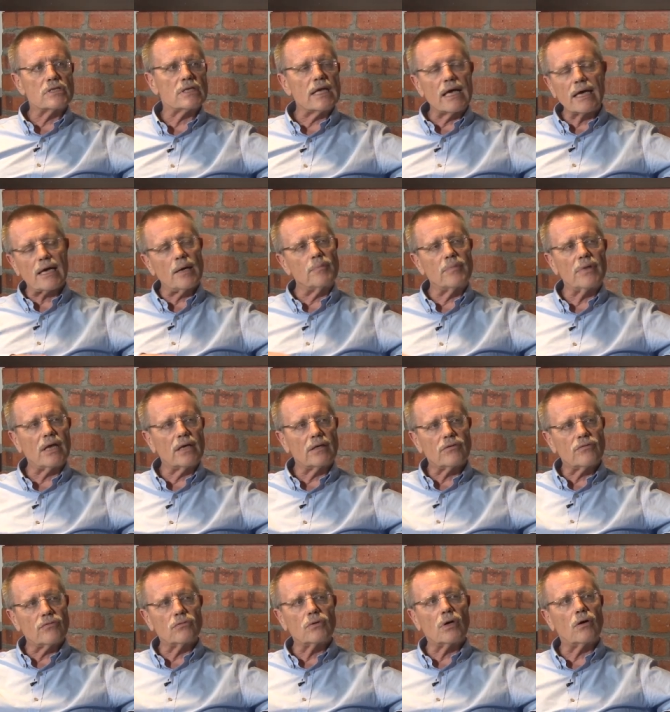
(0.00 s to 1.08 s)
And I kept that
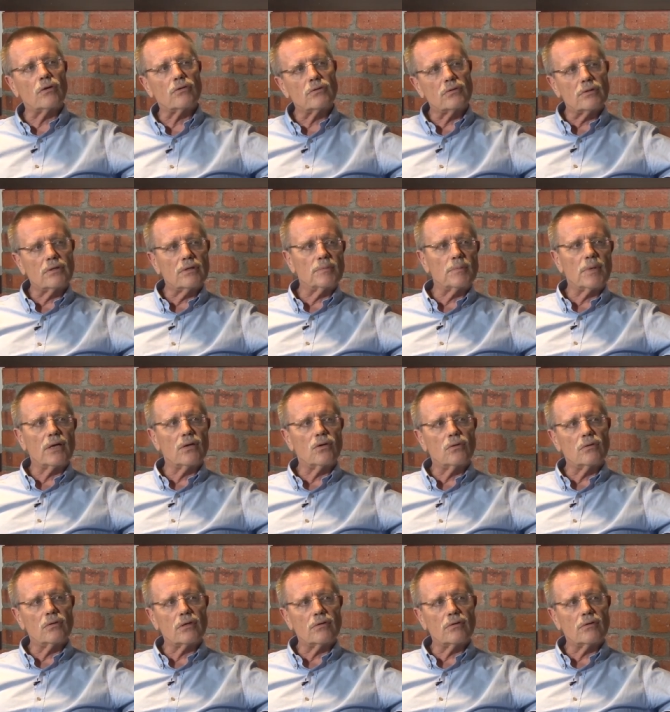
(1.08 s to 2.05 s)
throughout my whole